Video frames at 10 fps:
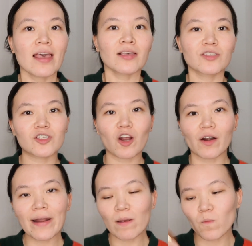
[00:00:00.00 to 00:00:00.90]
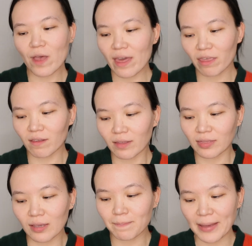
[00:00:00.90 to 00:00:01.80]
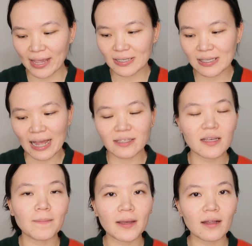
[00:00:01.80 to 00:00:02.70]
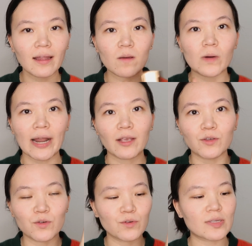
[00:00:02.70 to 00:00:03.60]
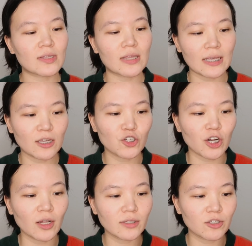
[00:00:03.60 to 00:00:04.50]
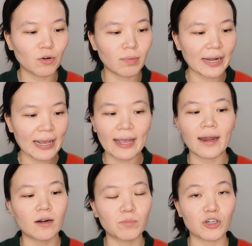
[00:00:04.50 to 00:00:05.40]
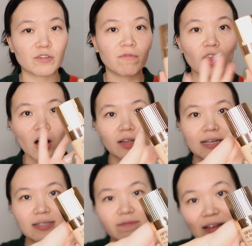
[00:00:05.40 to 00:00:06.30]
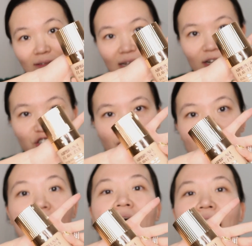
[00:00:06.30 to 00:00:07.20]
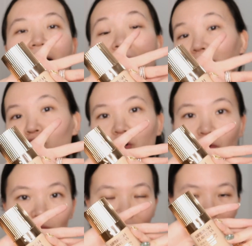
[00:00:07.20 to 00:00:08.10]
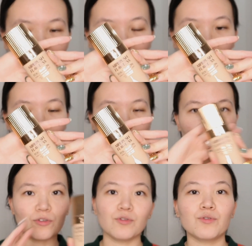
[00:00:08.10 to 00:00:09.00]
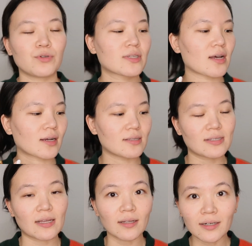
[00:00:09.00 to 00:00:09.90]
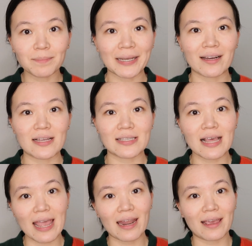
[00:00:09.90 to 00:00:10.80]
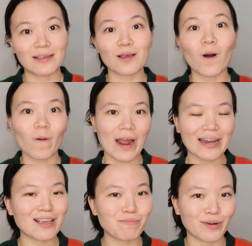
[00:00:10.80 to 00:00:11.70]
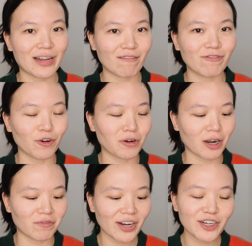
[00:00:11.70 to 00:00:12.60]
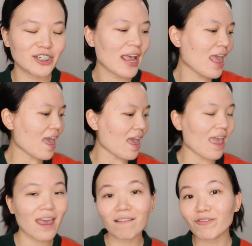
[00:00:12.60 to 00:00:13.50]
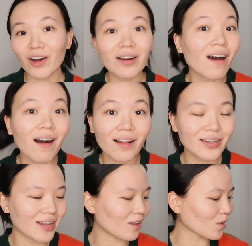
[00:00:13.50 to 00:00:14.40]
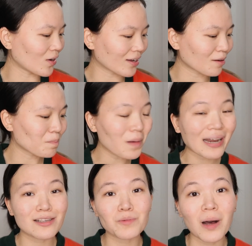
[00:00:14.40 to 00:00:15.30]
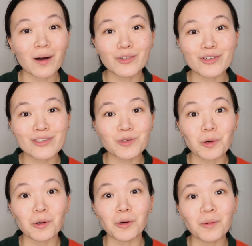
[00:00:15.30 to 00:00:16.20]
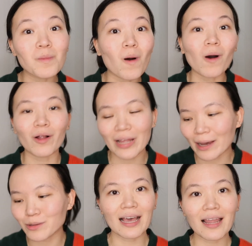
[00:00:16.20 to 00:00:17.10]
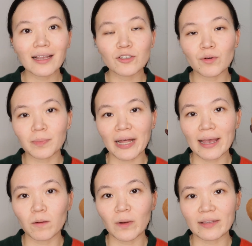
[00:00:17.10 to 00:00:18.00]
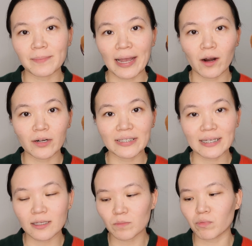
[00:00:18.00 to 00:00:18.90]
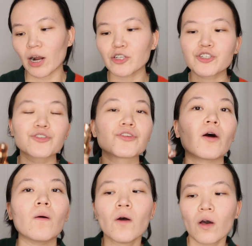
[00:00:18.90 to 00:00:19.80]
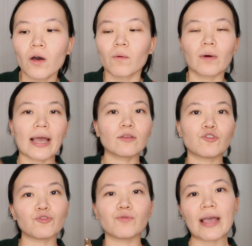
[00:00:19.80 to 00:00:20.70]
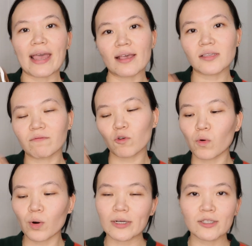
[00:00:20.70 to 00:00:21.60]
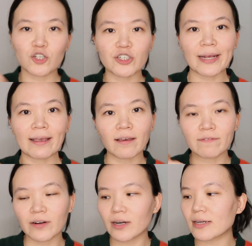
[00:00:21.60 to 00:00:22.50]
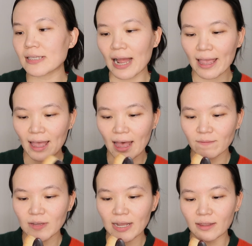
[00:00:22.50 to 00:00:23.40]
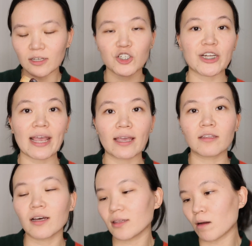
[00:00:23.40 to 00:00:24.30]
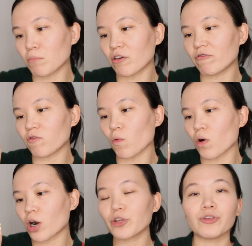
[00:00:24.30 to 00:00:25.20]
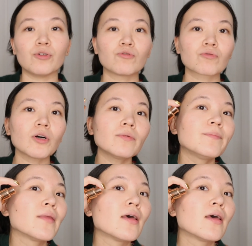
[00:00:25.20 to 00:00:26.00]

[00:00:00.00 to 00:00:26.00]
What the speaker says: Starting with the base, I typically, when I use the Charlotte Tilbury Airbrush Flawless Foundation, I don't really like to use concealer because it is already pretty full coverage. And for the holiday look, might as well just go all out. I like to apply it with my Artiste brush. So what I do is, of course, shake it first. I have it in the shade number 4, Neutral.